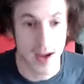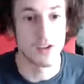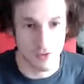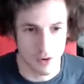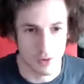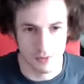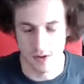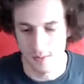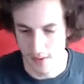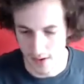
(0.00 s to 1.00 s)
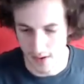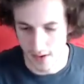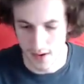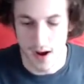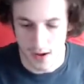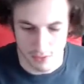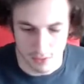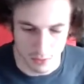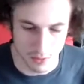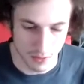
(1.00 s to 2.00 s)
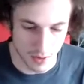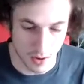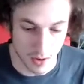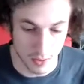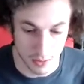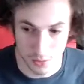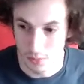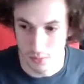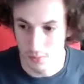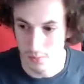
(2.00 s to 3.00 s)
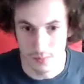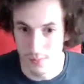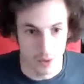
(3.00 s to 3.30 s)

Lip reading: 8 children in a high school who